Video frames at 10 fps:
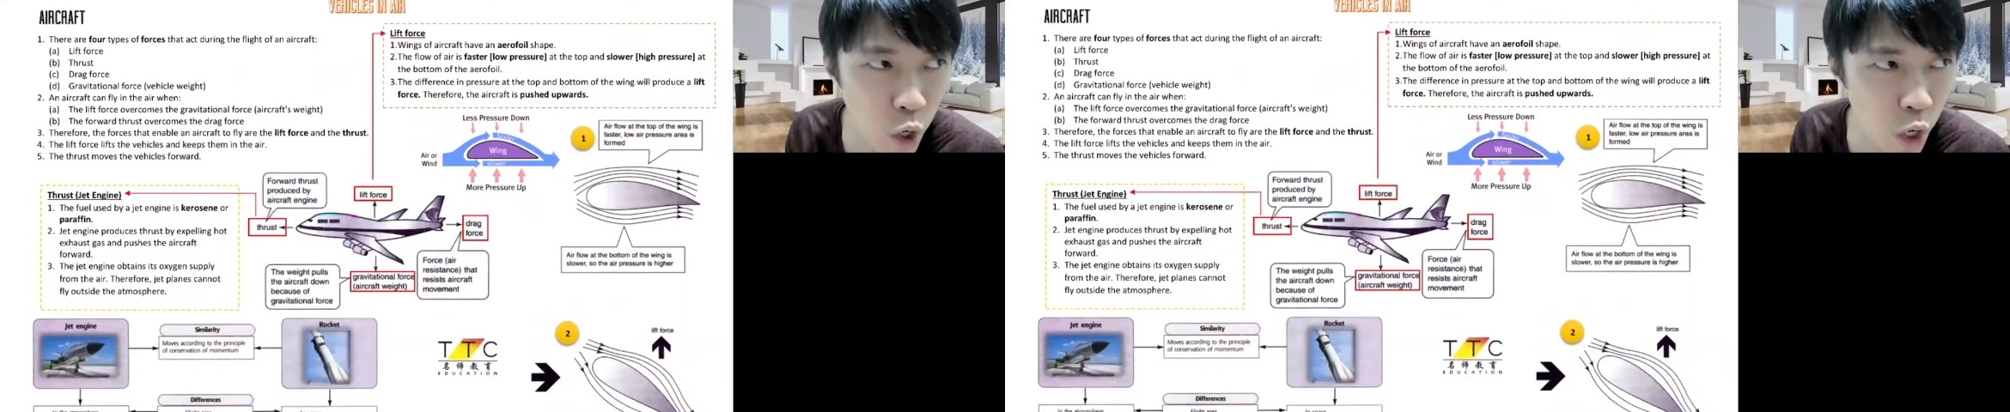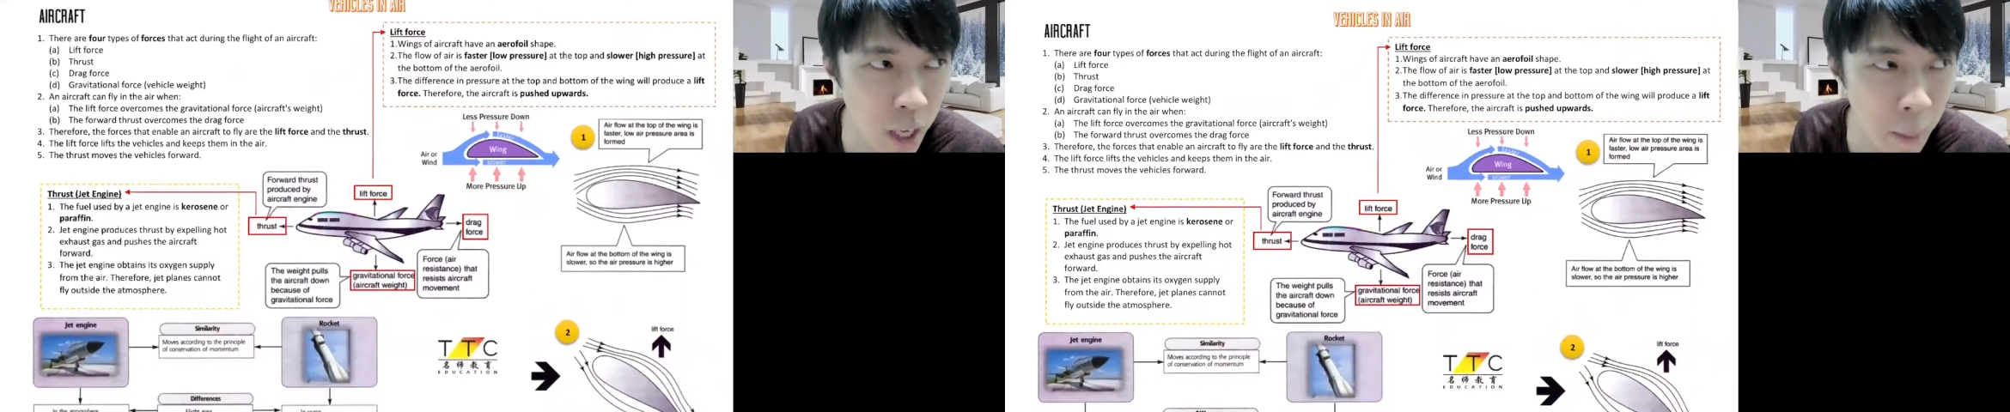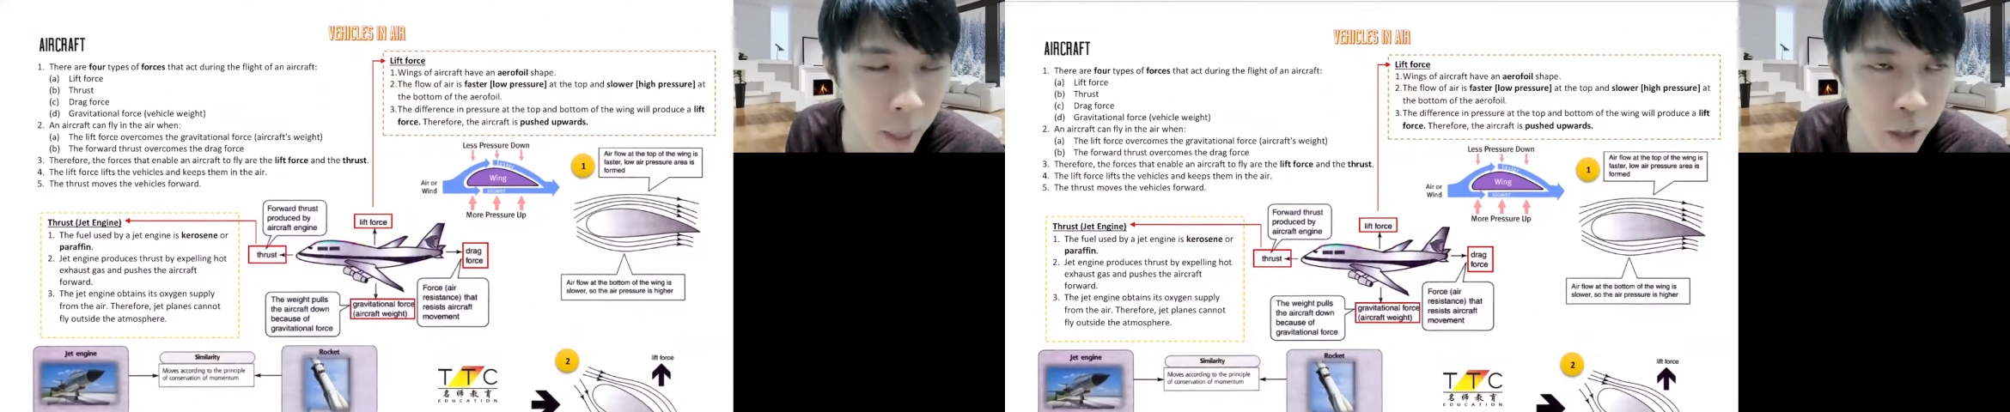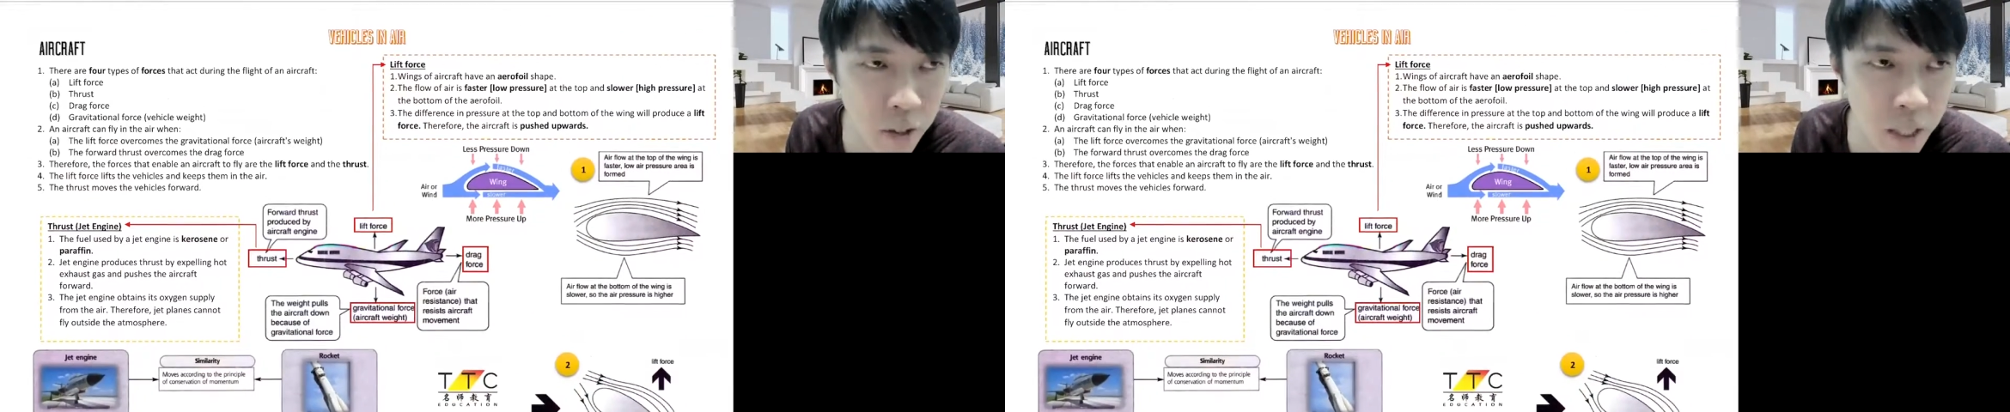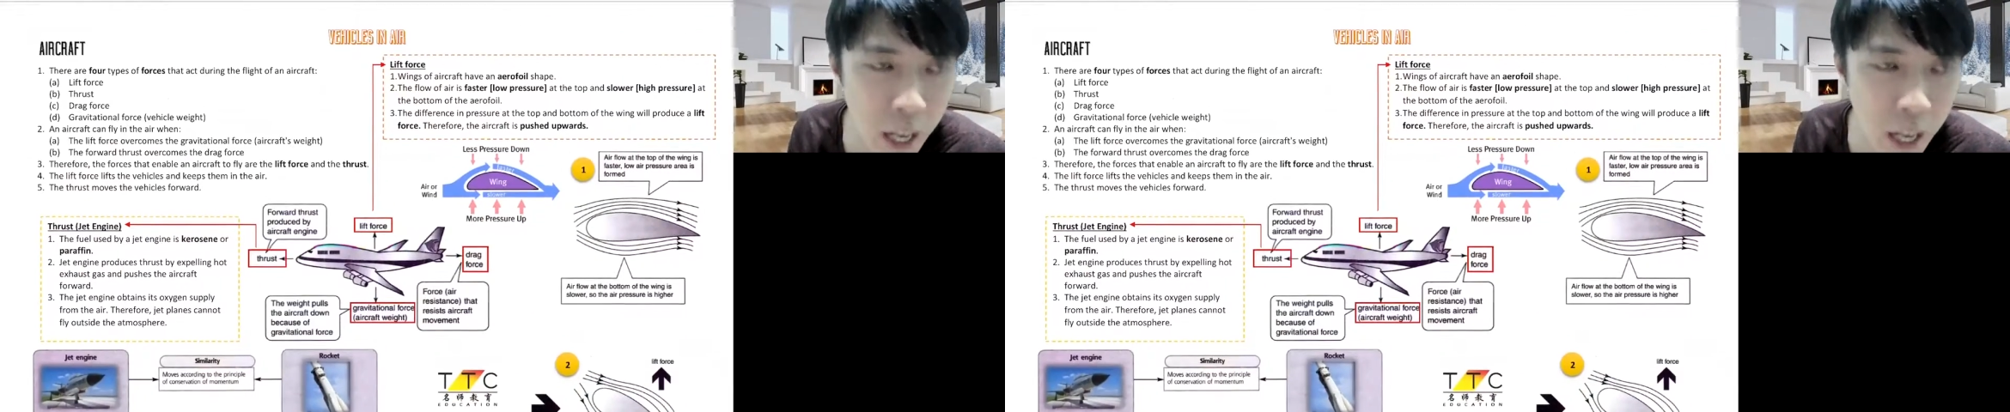We'll come back to the